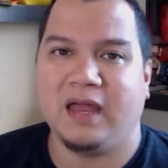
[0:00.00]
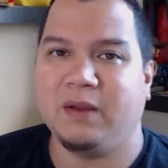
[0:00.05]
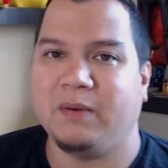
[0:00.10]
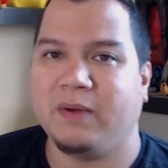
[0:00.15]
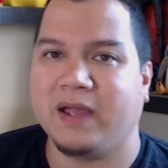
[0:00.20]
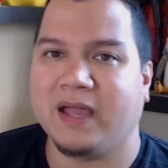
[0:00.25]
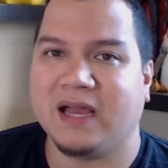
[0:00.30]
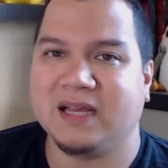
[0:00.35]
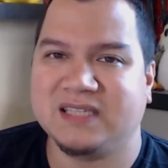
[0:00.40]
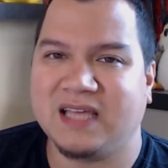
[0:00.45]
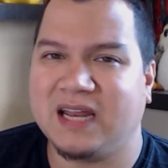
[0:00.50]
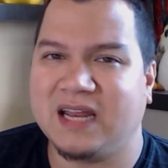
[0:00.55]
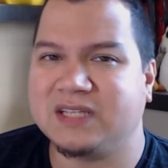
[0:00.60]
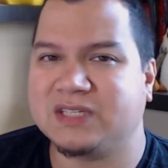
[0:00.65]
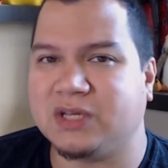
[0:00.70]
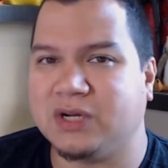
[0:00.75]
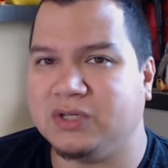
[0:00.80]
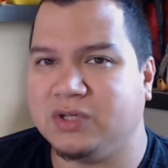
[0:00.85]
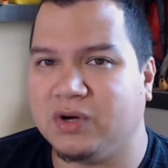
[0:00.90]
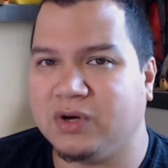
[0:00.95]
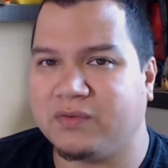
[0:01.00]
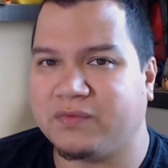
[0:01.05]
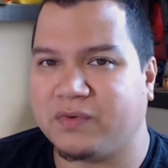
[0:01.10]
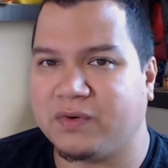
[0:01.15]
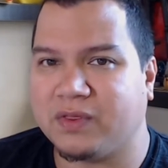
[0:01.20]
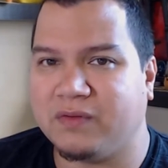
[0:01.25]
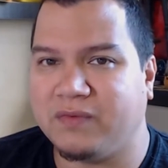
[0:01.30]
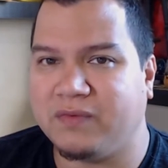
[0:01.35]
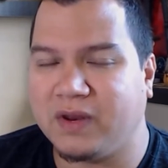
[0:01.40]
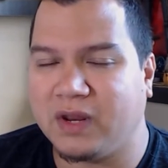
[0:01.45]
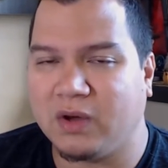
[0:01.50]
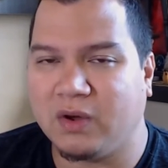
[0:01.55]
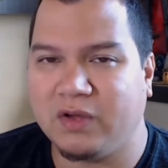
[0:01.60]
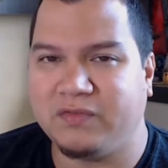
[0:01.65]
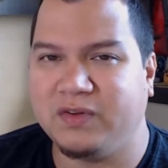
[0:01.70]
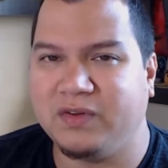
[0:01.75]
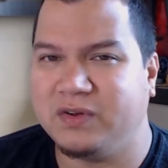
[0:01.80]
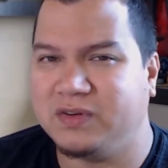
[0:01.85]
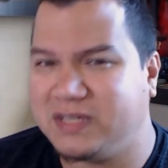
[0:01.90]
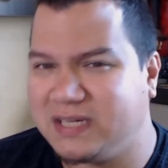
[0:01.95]
Anyway, guys, that is going to do it for the video.
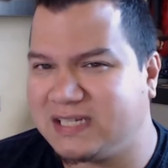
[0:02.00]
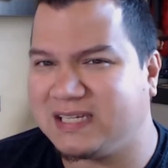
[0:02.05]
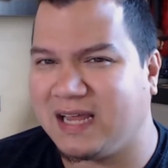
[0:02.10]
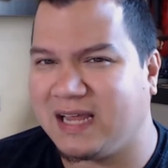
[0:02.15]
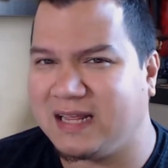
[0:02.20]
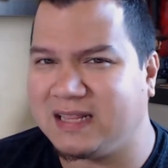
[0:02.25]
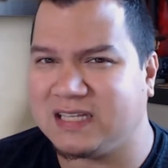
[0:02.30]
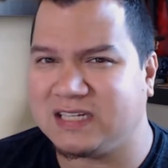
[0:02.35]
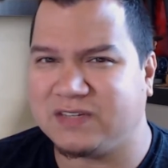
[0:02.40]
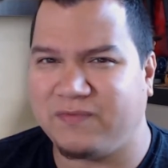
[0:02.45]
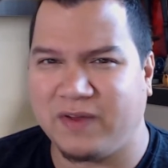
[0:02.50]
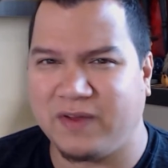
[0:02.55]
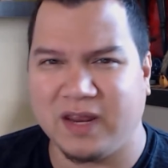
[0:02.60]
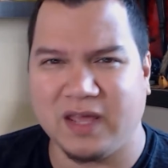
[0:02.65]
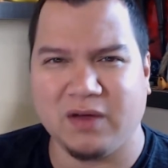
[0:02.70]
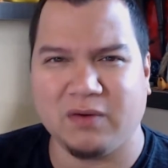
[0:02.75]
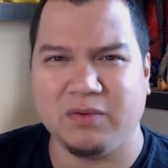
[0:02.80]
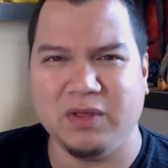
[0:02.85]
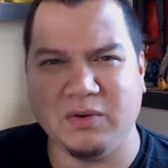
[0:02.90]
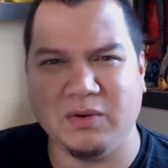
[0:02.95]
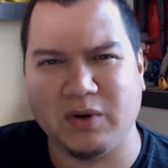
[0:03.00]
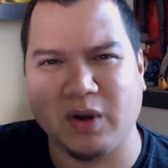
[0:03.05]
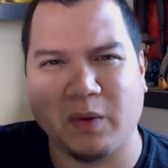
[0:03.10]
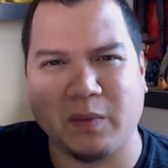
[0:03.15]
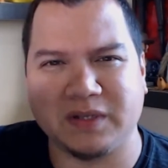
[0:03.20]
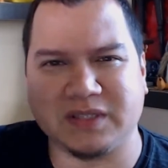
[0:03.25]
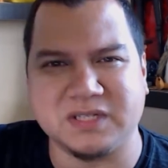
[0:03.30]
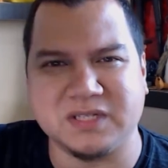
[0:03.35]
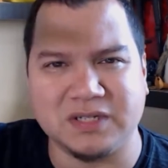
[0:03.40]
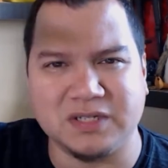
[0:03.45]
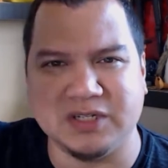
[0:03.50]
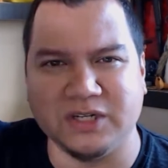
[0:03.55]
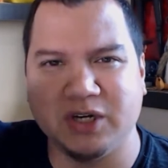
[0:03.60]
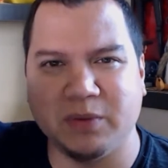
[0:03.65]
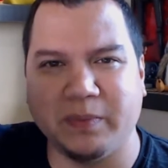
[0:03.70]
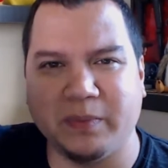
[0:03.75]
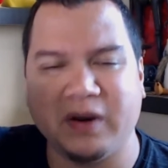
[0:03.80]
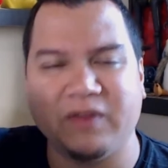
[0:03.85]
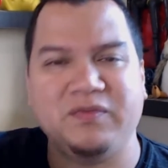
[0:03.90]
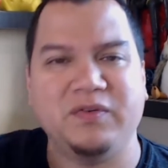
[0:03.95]
If you dislike this video, you know what to
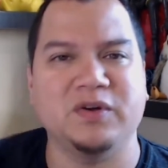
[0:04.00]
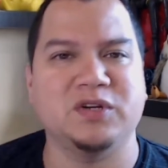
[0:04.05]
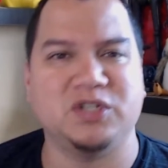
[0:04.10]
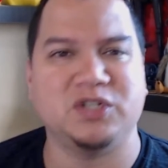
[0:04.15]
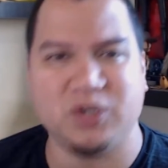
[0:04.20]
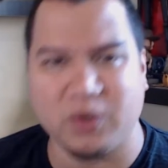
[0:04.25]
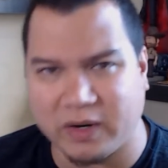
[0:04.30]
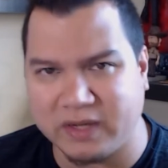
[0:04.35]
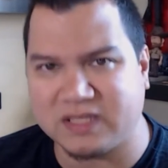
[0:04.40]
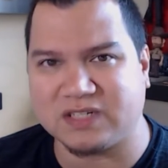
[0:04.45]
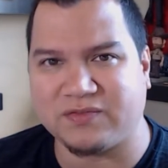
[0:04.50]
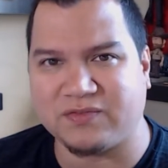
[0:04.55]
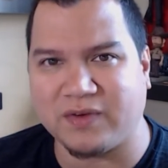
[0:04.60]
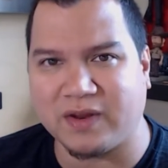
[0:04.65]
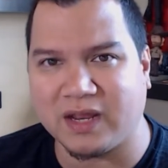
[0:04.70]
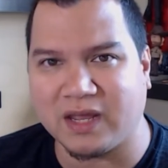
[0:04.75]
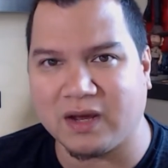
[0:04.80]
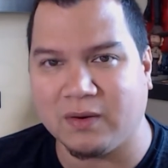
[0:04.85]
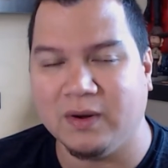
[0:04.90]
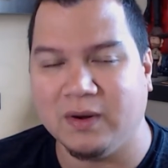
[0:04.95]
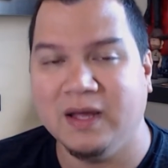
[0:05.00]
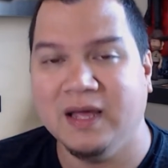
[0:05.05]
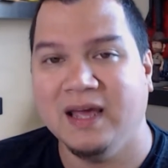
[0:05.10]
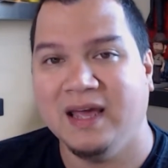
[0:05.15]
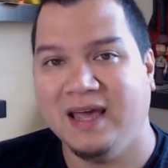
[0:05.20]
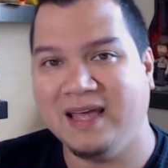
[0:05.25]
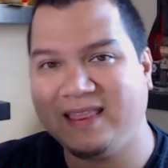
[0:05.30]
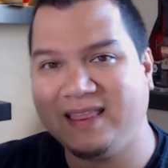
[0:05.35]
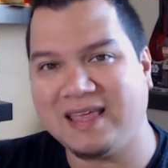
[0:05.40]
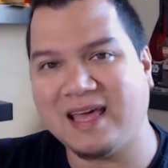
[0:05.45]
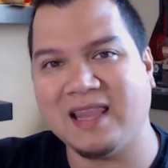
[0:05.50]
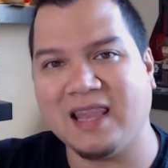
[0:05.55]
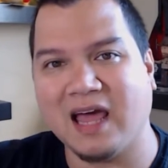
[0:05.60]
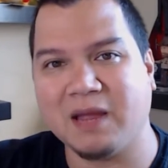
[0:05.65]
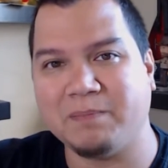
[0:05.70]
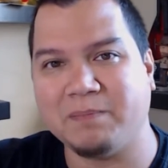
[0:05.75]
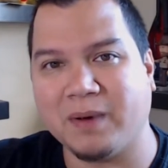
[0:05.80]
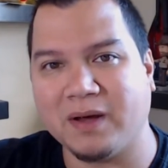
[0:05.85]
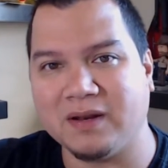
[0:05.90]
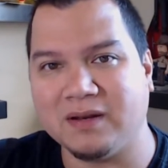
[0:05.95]
do. But if you enjoyed this video, hit that
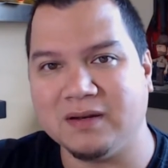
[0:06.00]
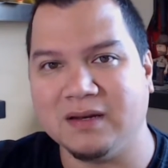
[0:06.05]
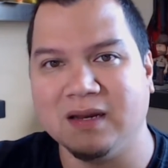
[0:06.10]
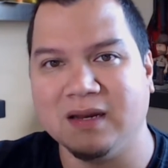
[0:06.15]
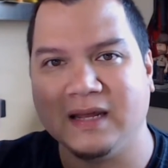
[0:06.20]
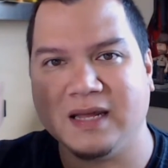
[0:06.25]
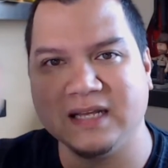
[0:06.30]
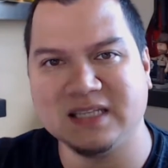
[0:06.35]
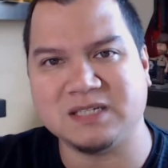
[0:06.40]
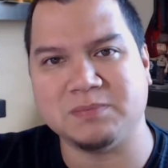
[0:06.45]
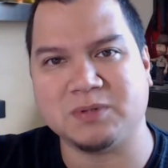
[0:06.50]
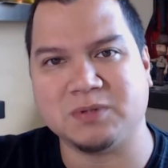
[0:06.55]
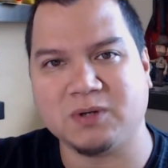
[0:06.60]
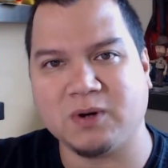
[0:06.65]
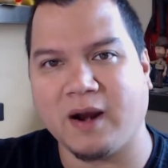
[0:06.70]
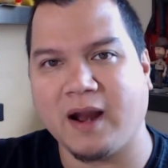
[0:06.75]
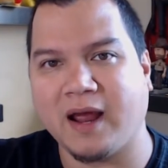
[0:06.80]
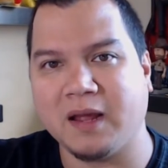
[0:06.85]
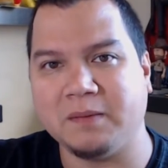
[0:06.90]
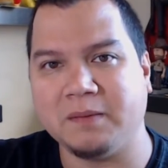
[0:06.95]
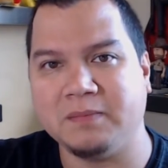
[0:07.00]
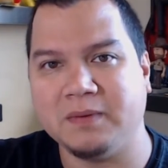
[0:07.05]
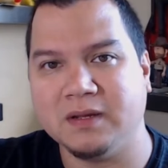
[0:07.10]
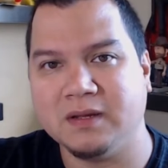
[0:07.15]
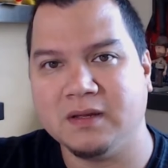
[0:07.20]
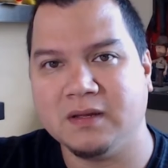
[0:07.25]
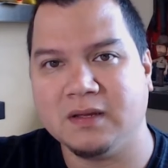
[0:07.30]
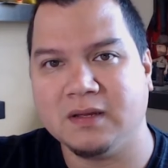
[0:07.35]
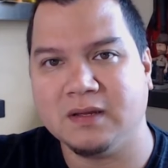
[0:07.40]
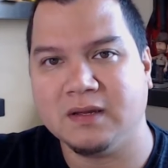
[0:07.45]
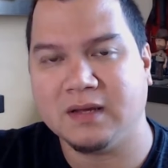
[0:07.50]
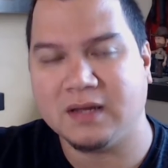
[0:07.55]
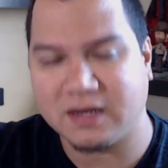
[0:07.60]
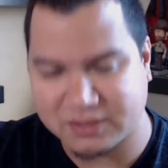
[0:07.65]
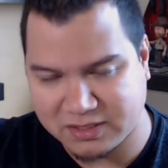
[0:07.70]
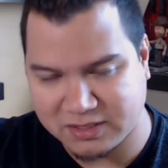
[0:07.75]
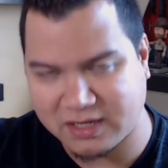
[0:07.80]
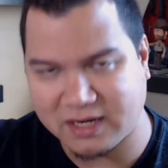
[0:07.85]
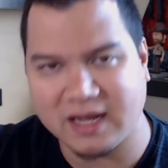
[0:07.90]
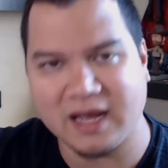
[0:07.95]
like button, get subscribed, and
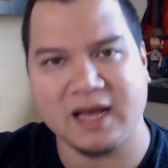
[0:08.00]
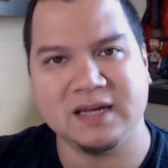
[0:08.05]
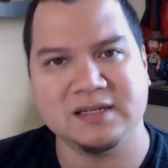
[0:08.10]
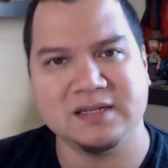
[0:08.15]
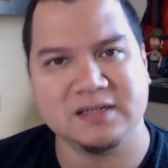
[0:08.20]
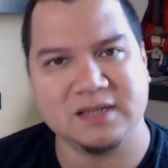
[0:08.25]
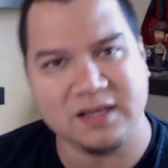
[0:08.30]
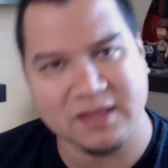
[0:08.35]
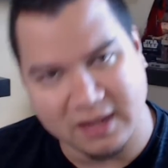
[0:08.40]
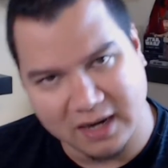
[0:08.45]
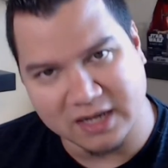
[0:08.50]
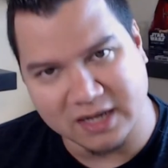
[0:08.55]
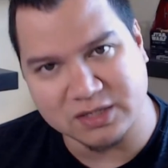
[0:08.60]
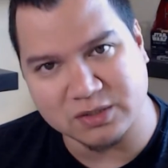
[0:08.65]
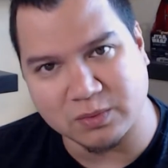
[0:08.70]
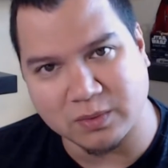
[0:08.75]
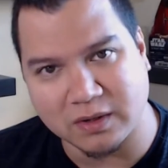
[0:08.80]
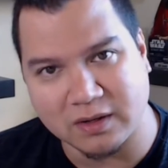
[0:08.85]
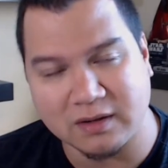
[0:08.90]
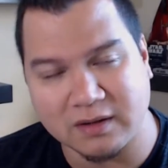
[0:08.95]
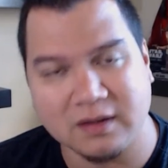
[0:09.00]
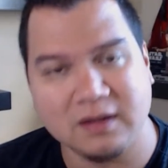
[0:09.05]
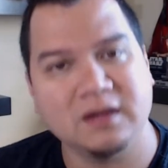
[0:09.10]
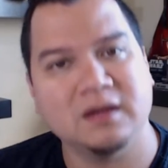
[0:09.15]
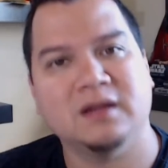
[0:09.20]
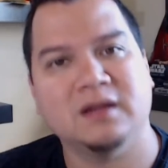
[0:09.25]
I'll see you guys in the next one.